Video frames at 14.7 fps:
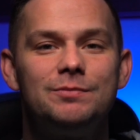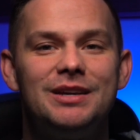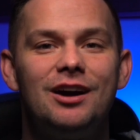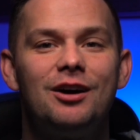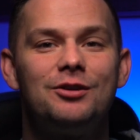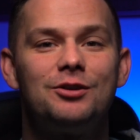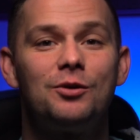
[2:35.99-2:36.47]

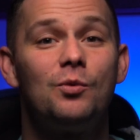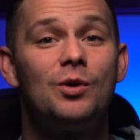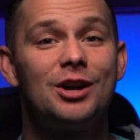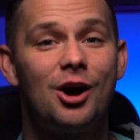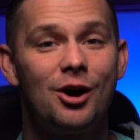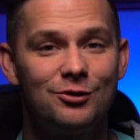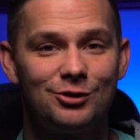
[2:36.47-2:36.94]
under
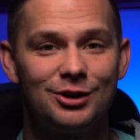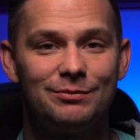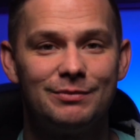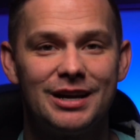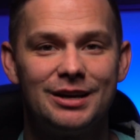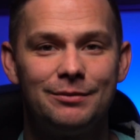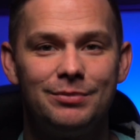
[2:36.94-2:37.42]
100
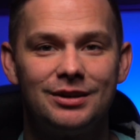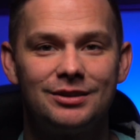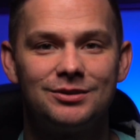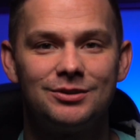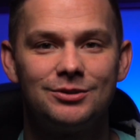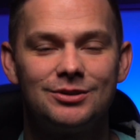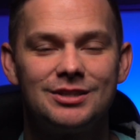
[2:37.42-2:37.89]

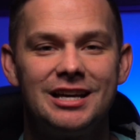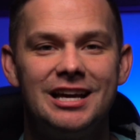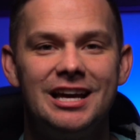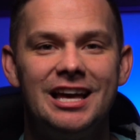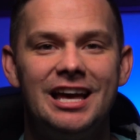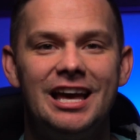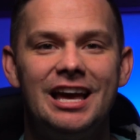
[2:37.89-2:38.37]
megapixels,
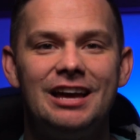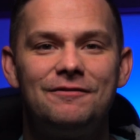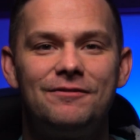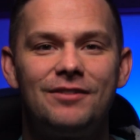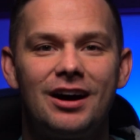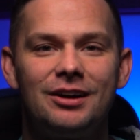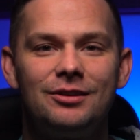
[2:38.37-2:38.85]
and
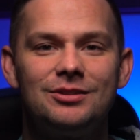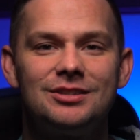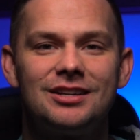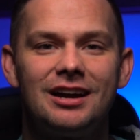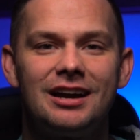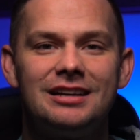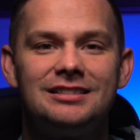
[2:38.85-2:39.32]
file
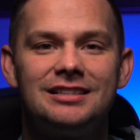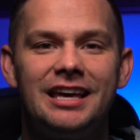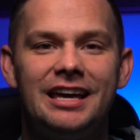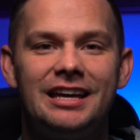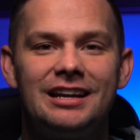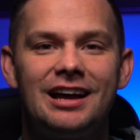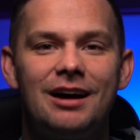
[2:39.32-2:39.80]
size
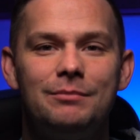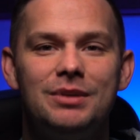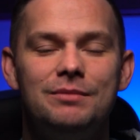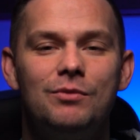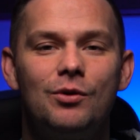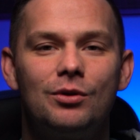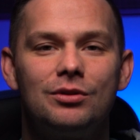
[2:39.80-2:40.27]
cannot be
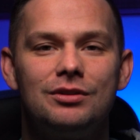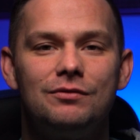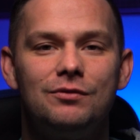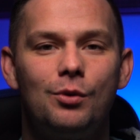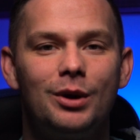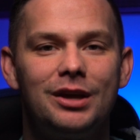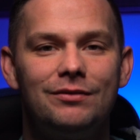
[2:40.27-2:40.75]
more than
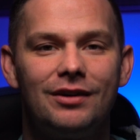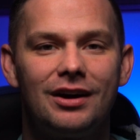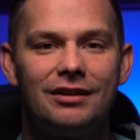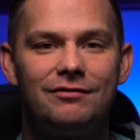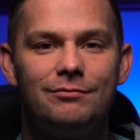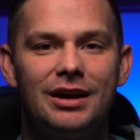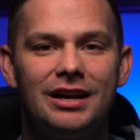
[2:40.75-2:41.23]

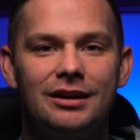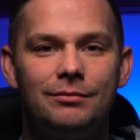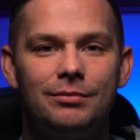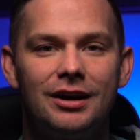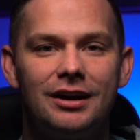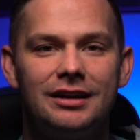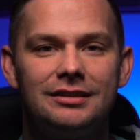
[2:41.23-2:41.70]
45
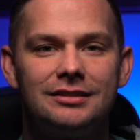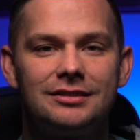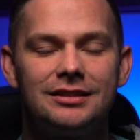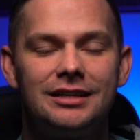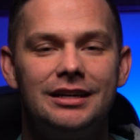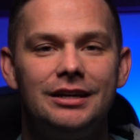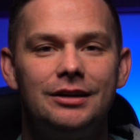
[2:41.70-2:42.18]
megabytes.
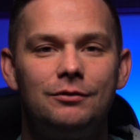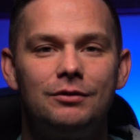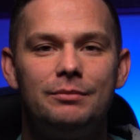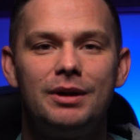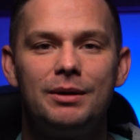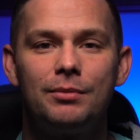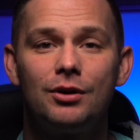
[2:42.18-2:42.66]

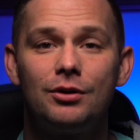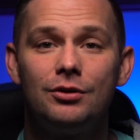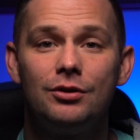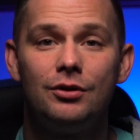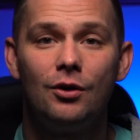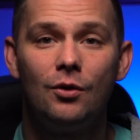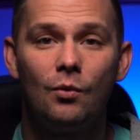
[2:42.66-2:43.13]
Remember,
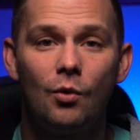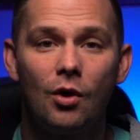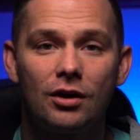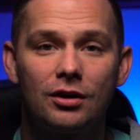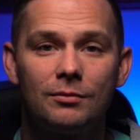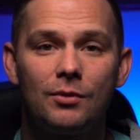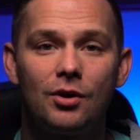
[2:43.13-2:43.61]
no
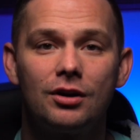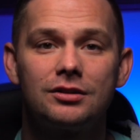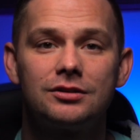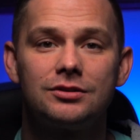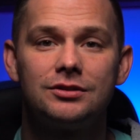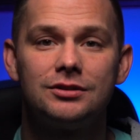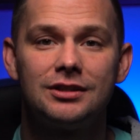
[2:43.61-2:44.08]

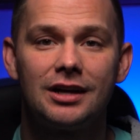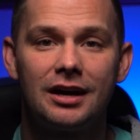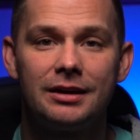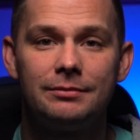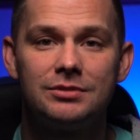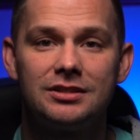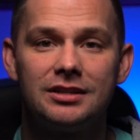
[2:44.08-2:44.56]
watermarks,
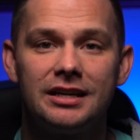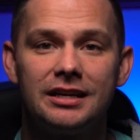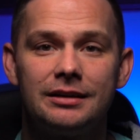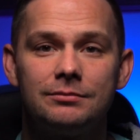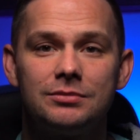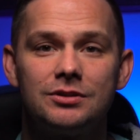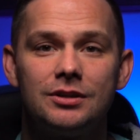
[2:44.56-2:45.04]

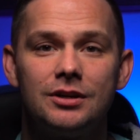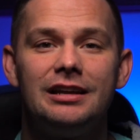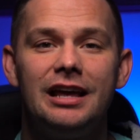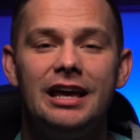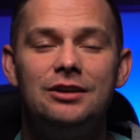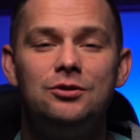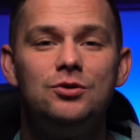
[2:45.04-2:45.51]
timestamps,
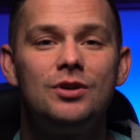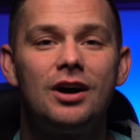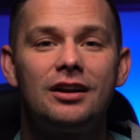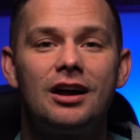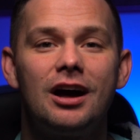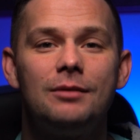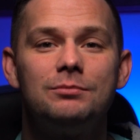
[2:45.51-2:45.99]
and do
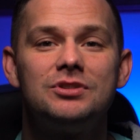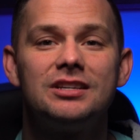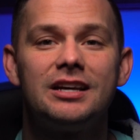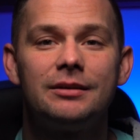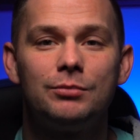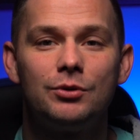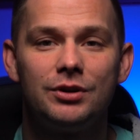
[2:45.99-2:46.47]
not
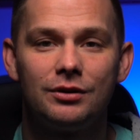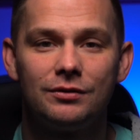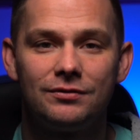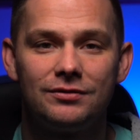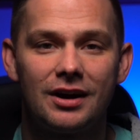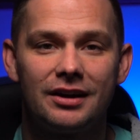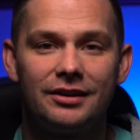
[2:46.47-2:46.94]
upsample your
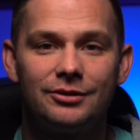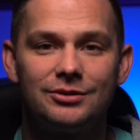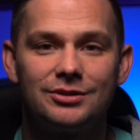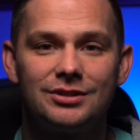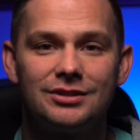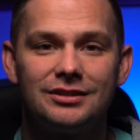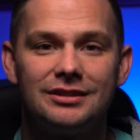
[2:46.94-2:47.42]

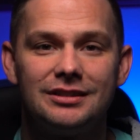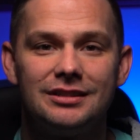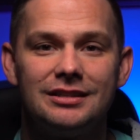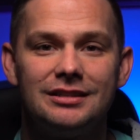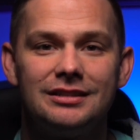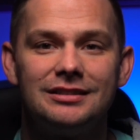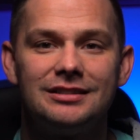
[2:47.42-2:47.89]
files.
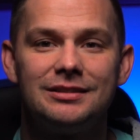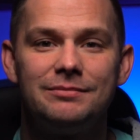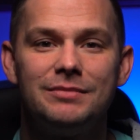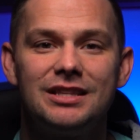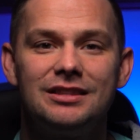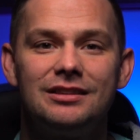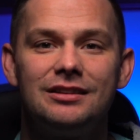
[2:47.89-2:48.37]

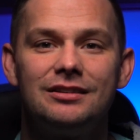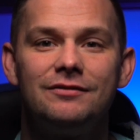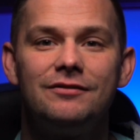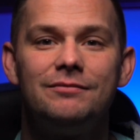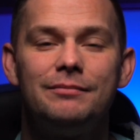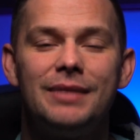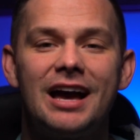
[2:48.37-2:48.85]
Submit the
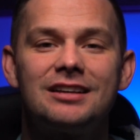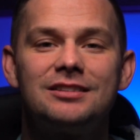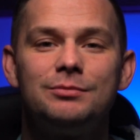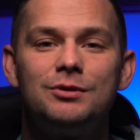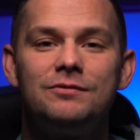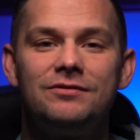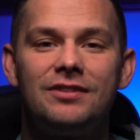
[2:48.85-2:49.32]

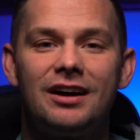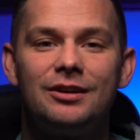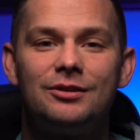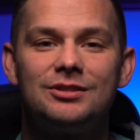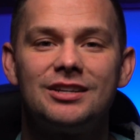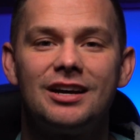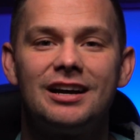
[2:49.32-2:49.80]
maximum
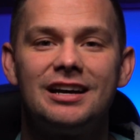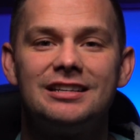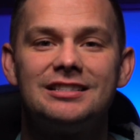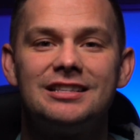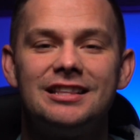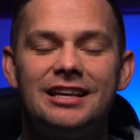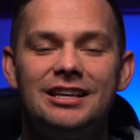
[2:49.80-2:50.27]
file
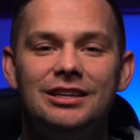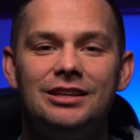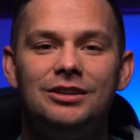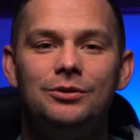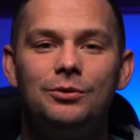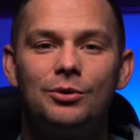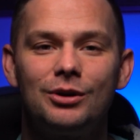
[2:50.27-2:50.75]
size that
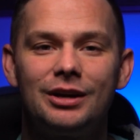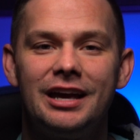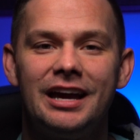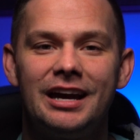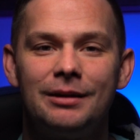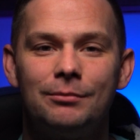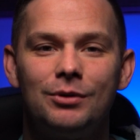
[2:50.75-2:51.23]
your
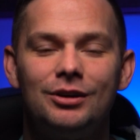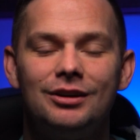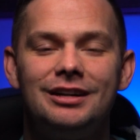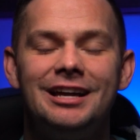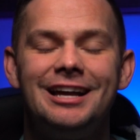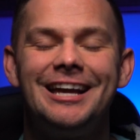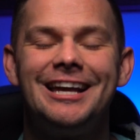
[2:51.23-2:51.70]
camera
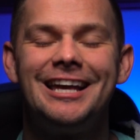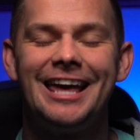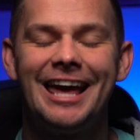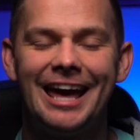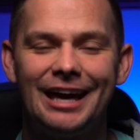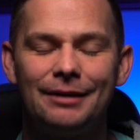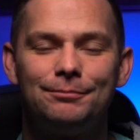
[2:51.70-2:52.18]

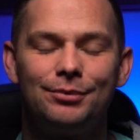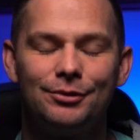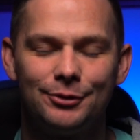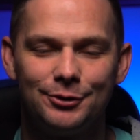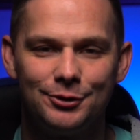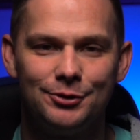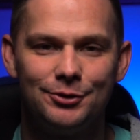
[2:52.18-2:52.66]
can
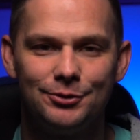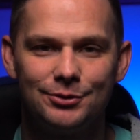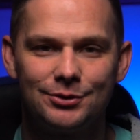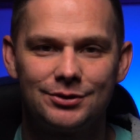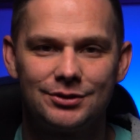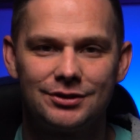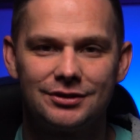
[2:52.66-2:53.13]

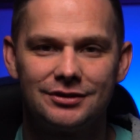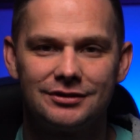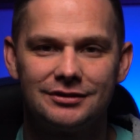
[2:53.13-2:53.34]
produce.